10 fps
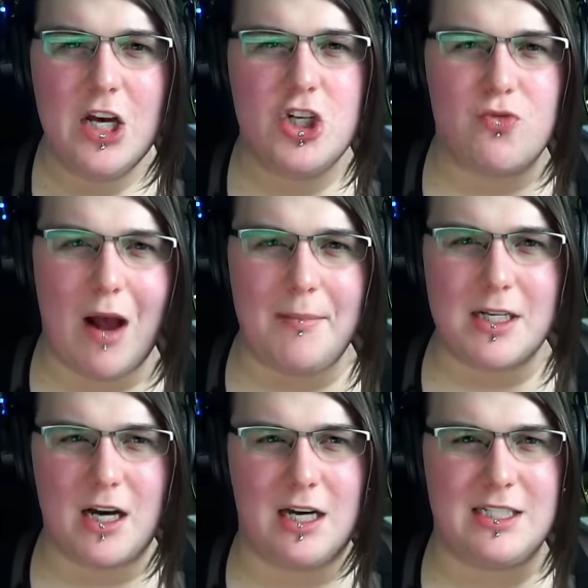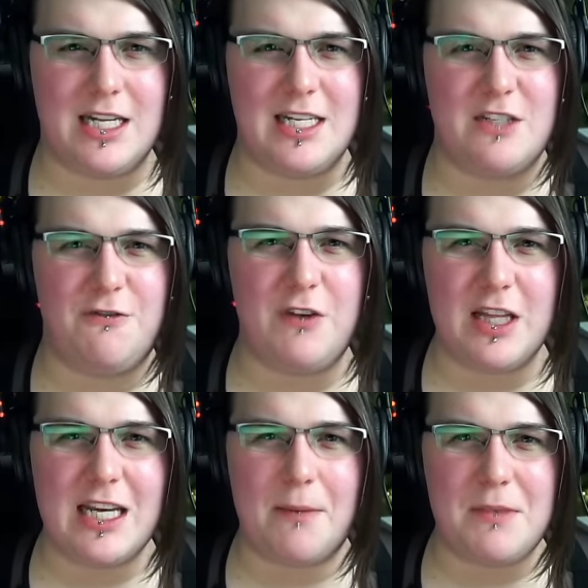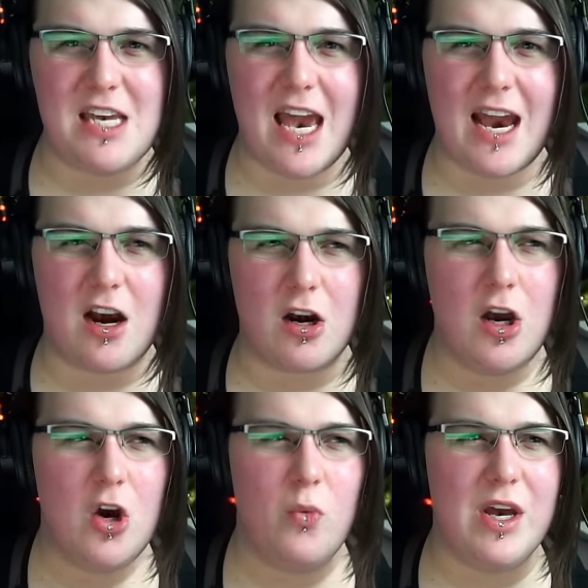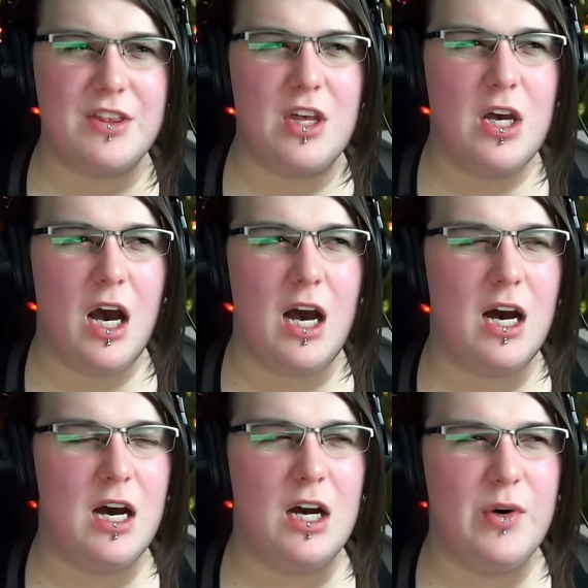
Drama content is filling up the air with uh,